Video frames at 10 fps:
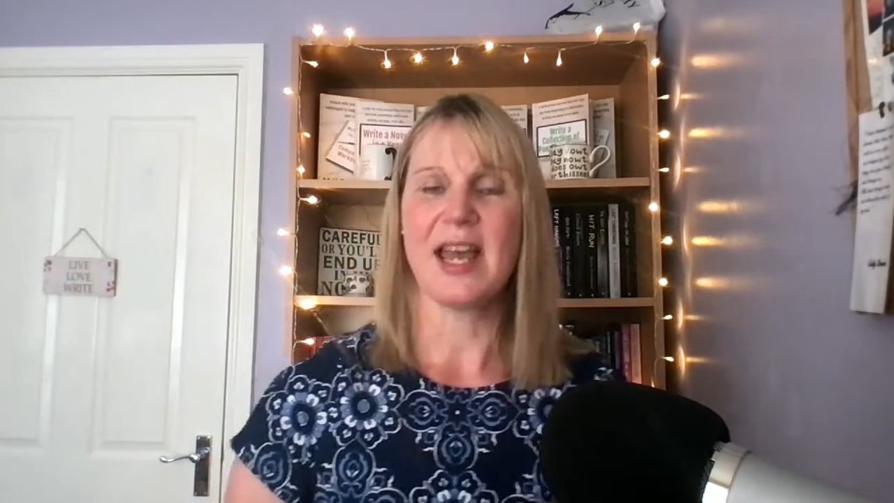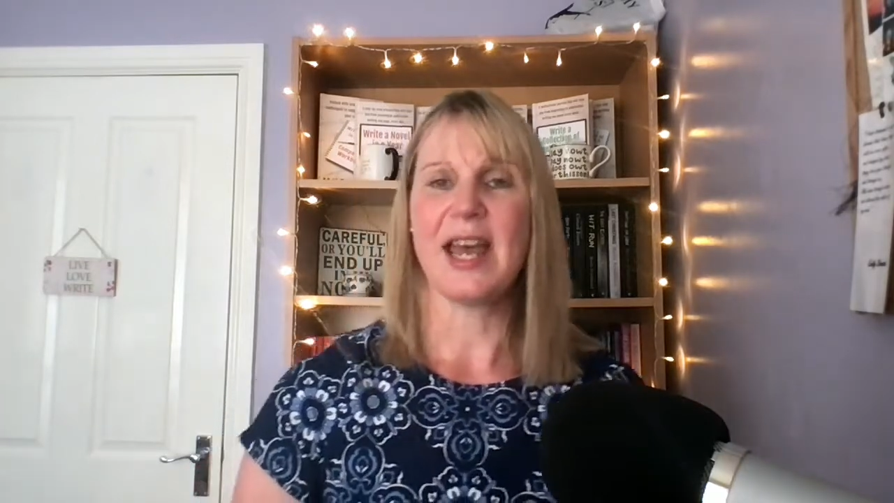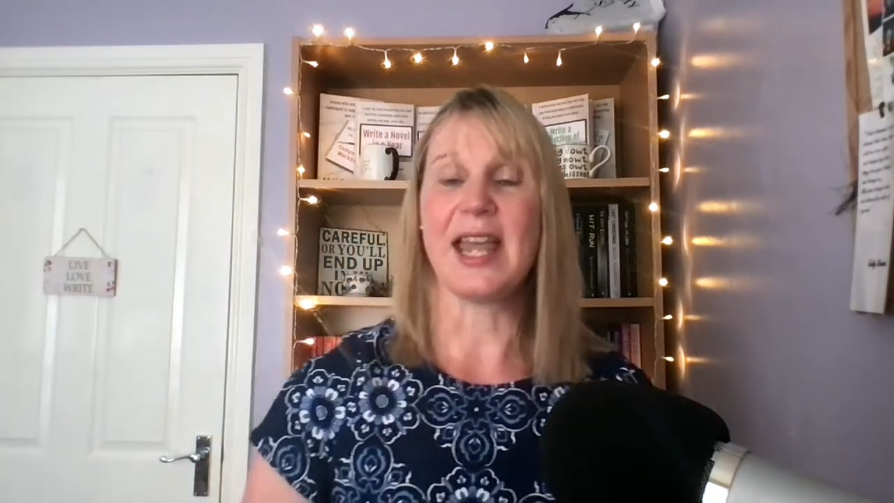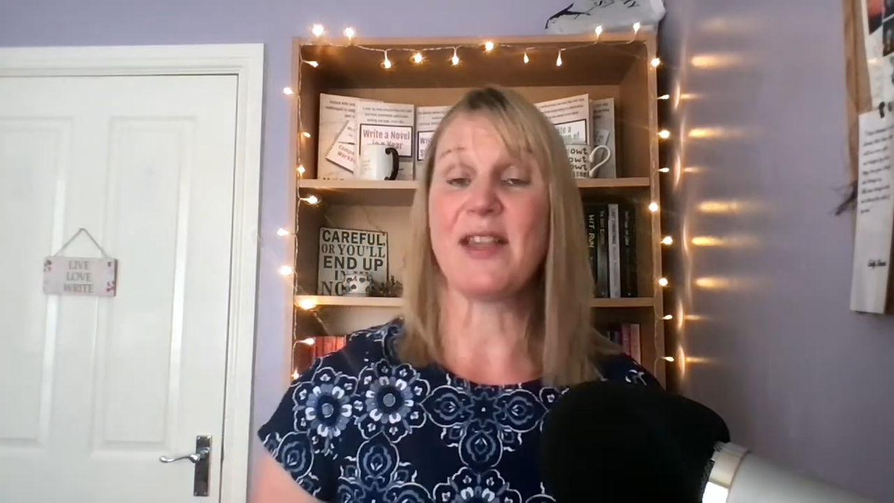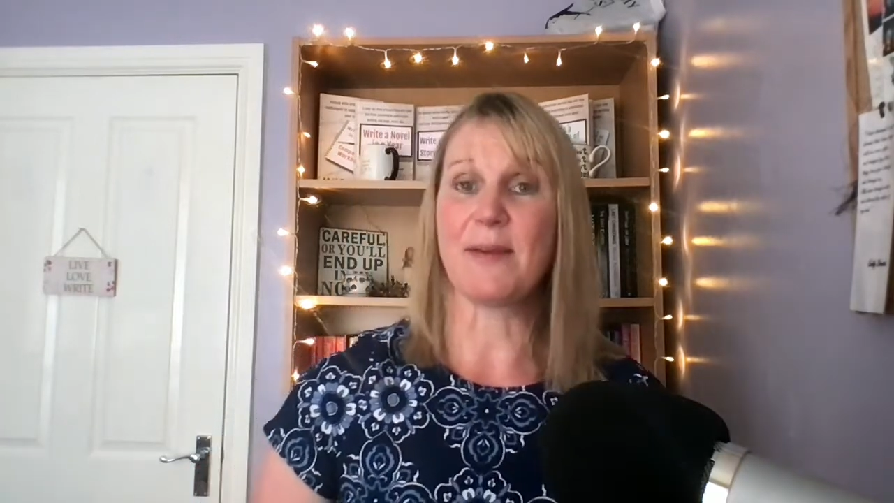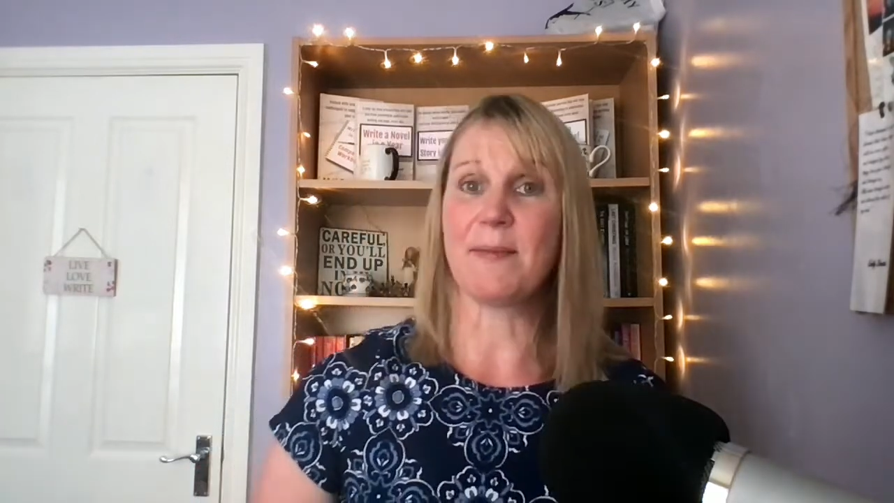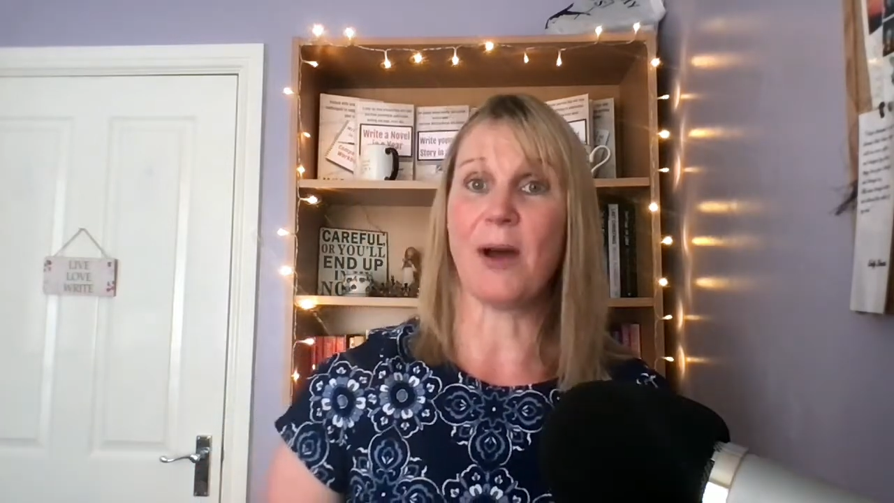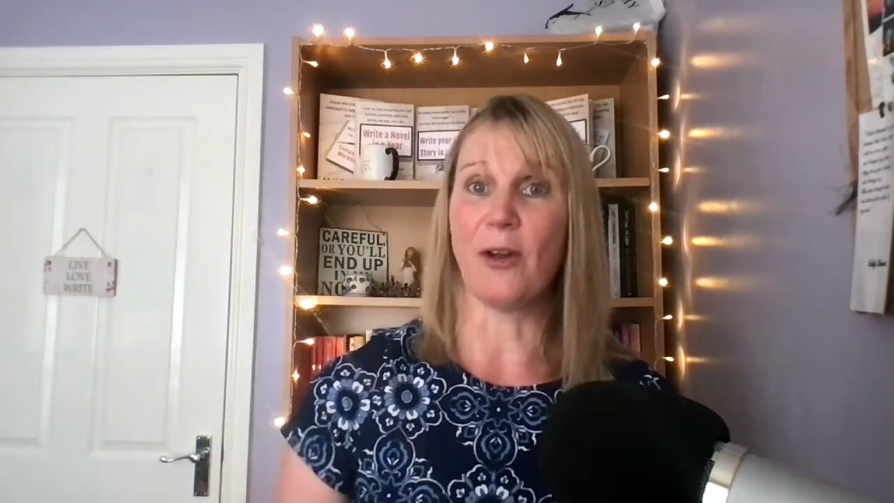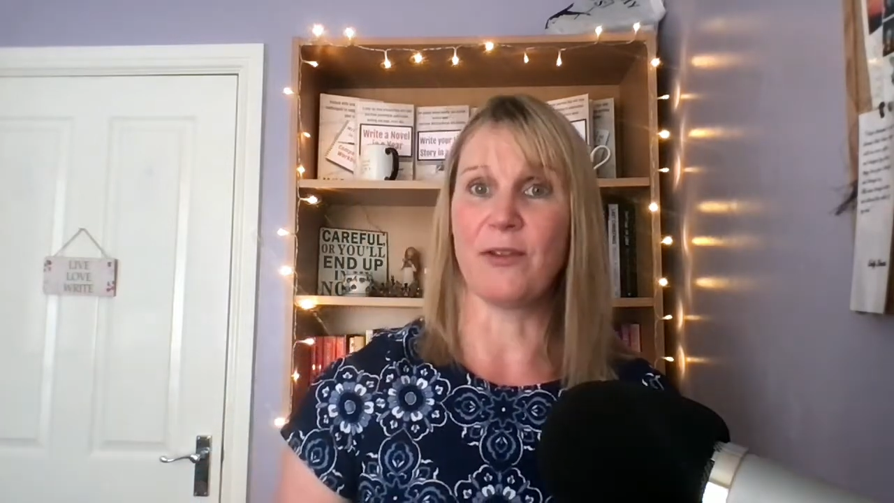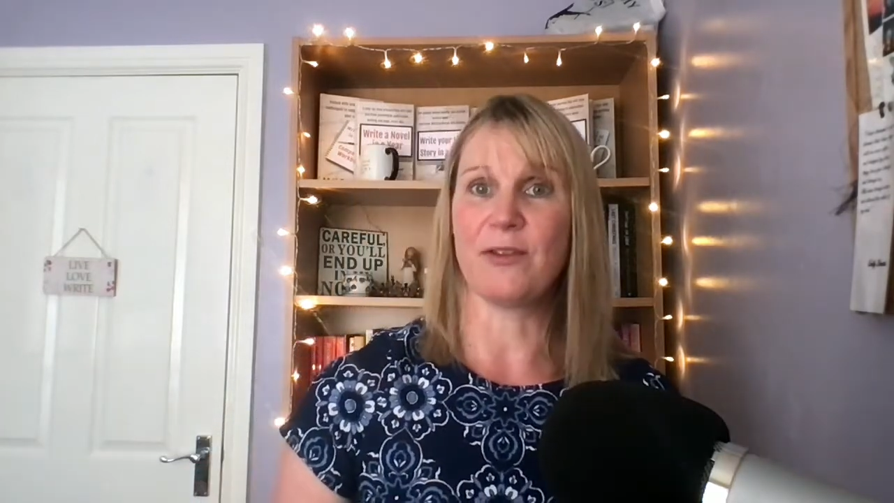either
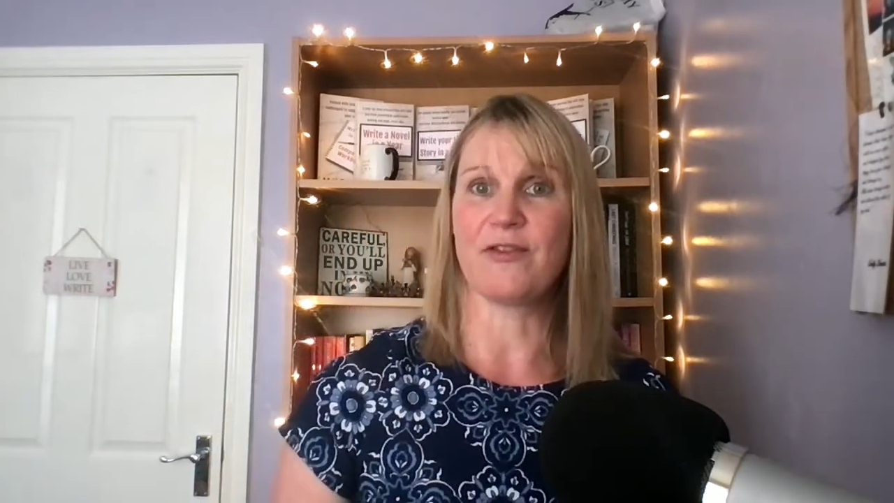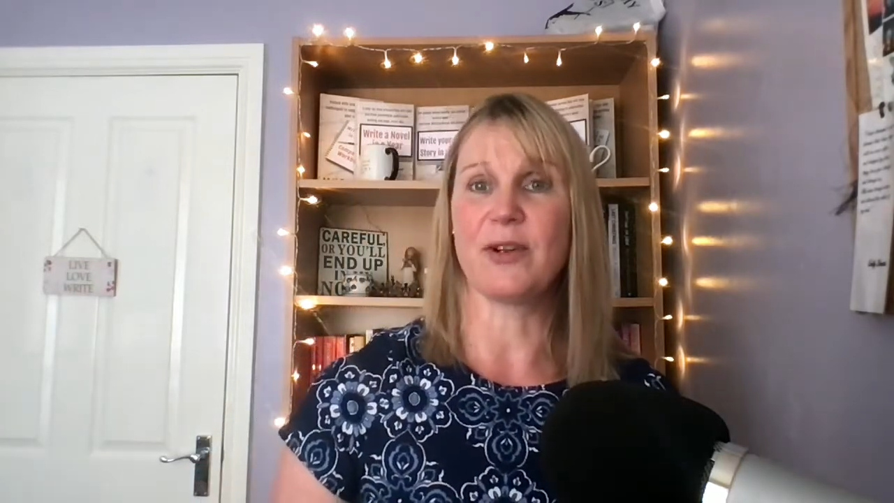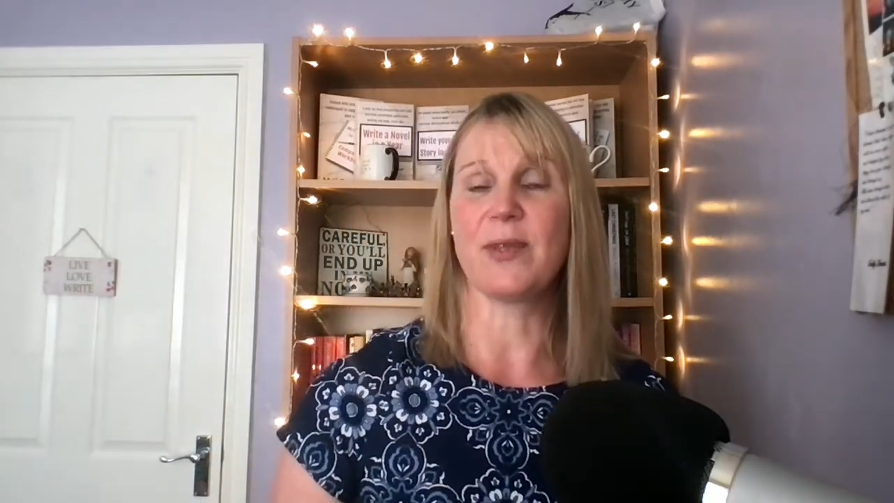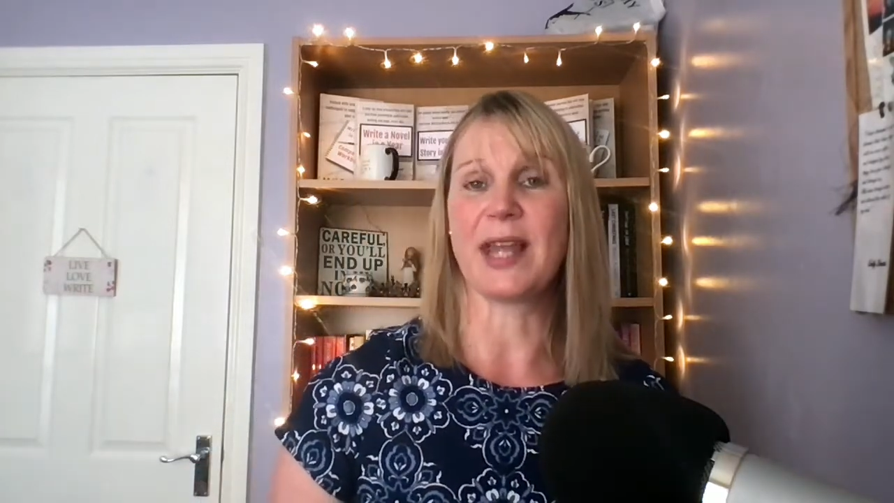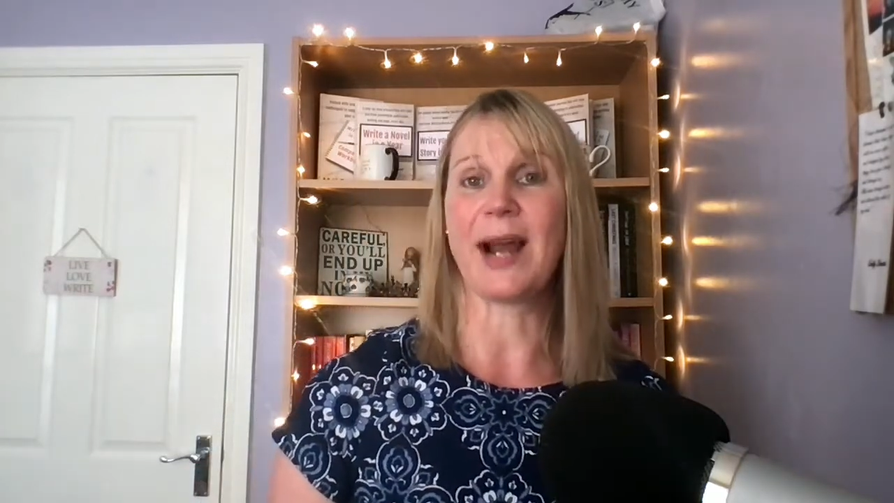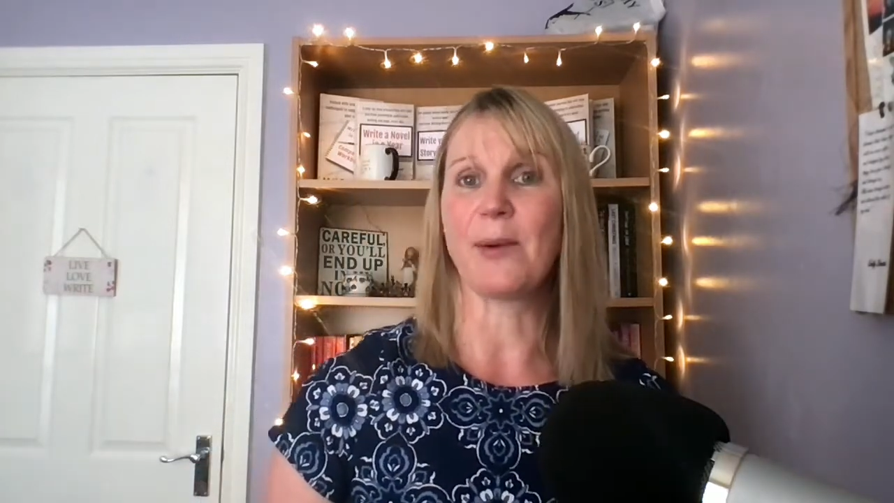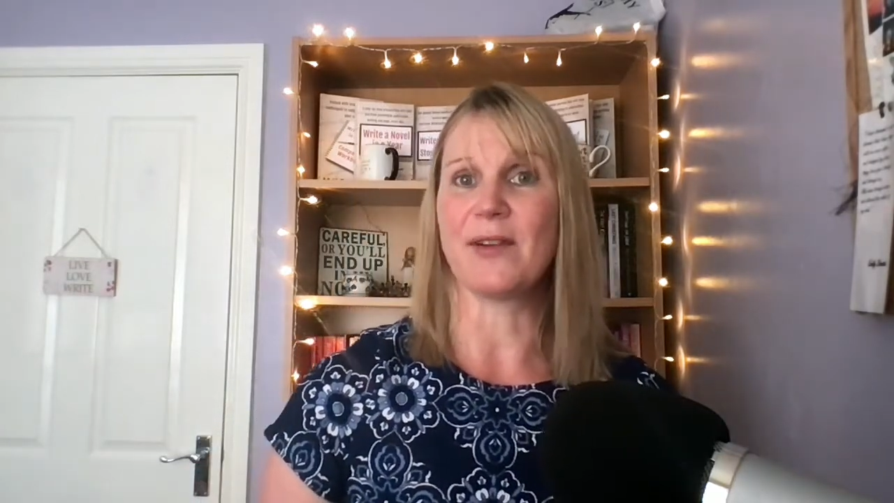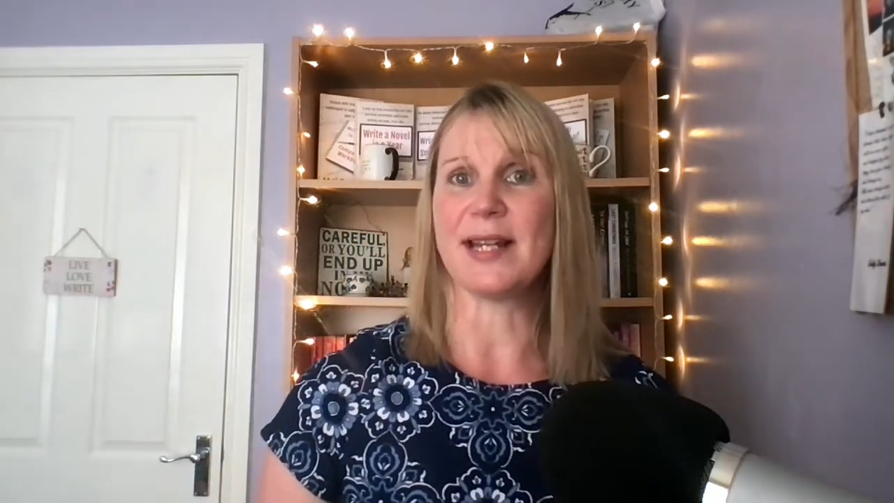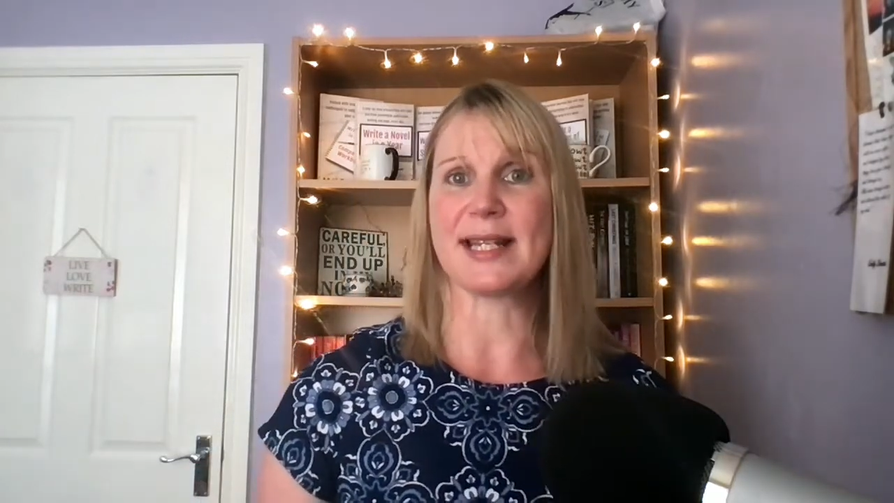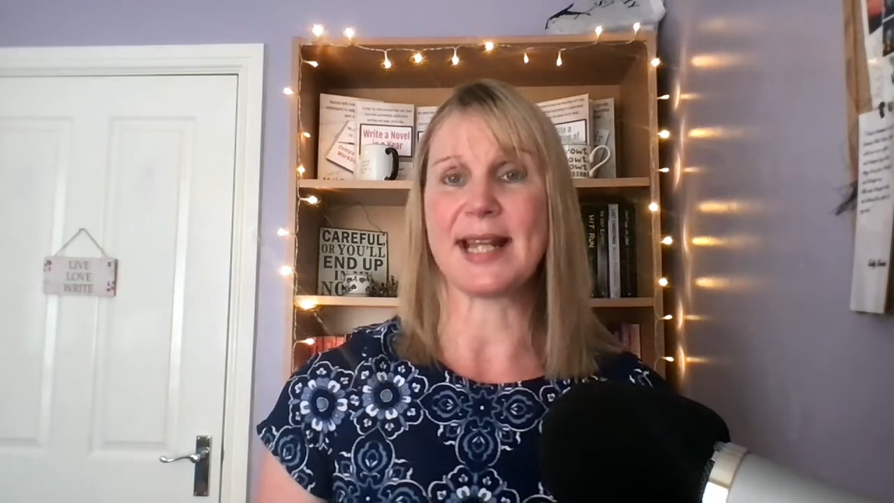on through the
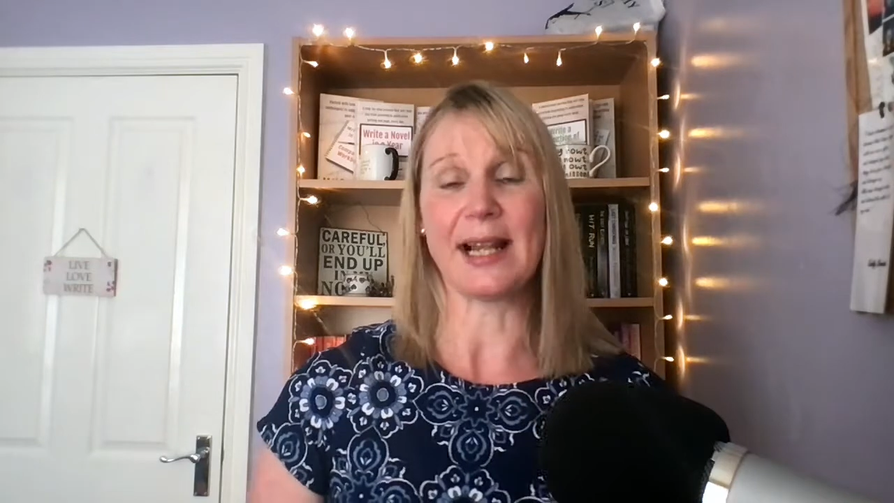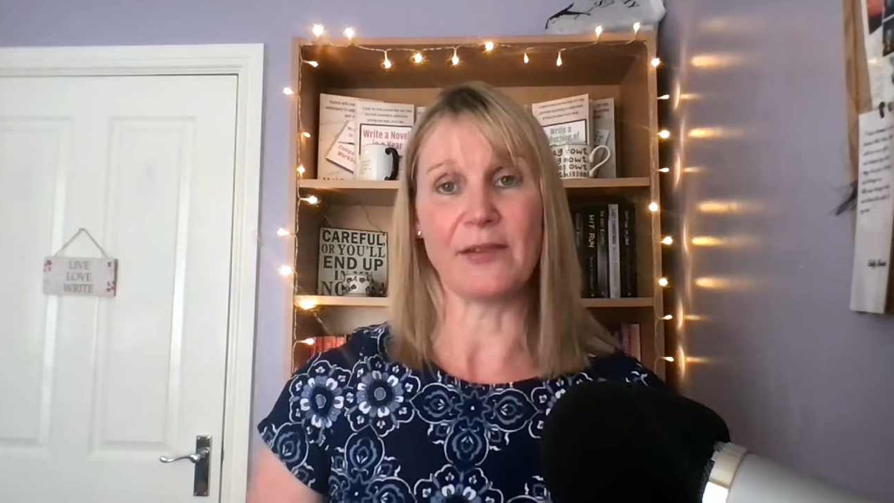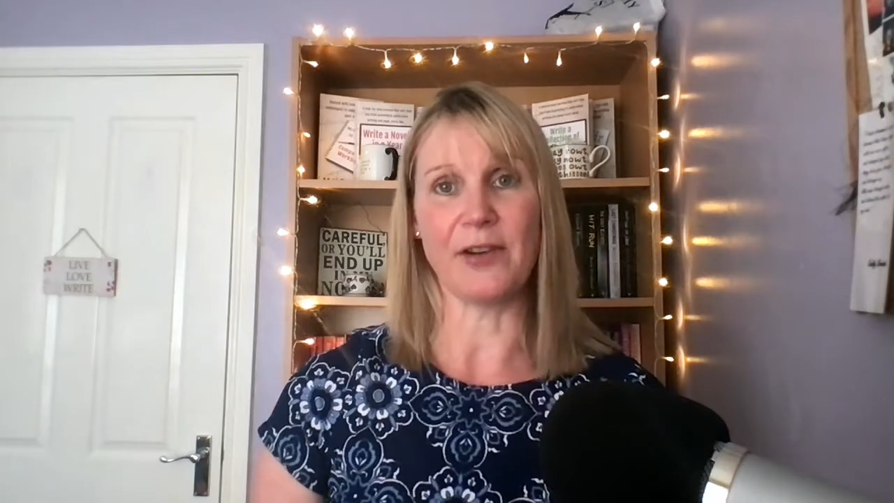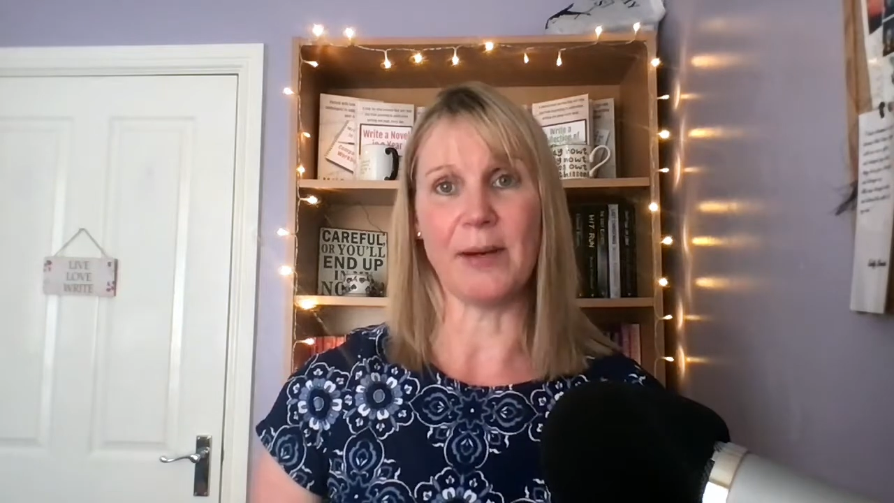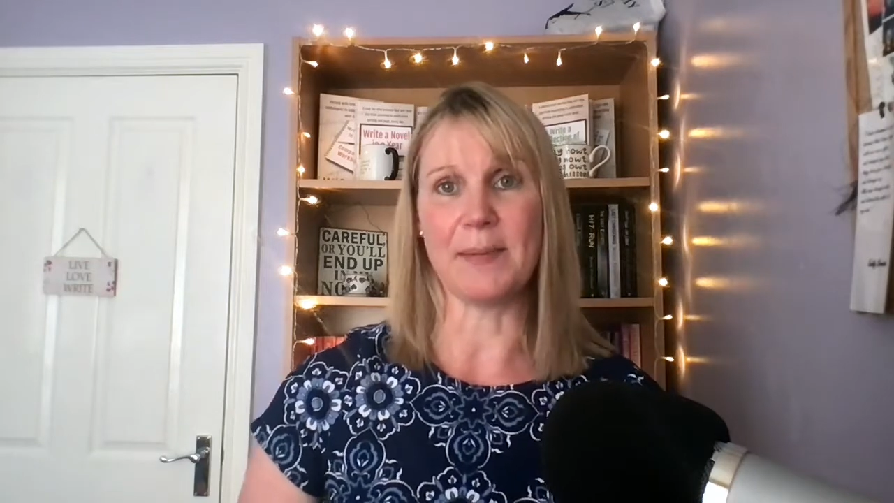hour itself or